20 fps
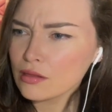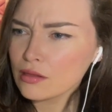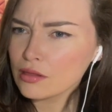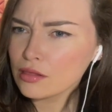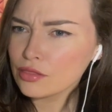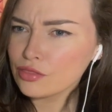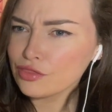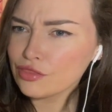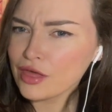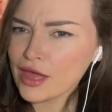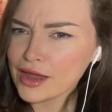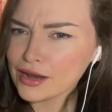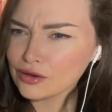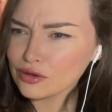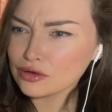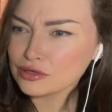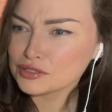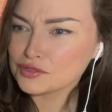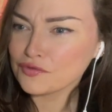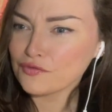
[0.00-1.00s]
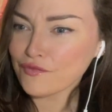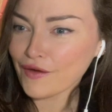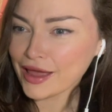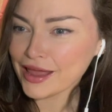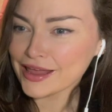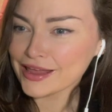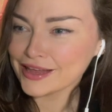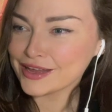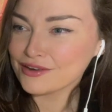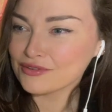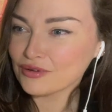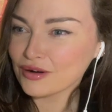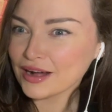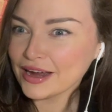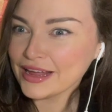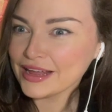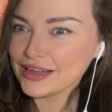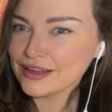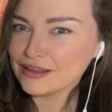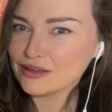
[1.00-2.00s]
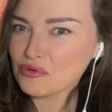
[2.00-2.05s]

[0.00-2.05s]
That looks fake, right?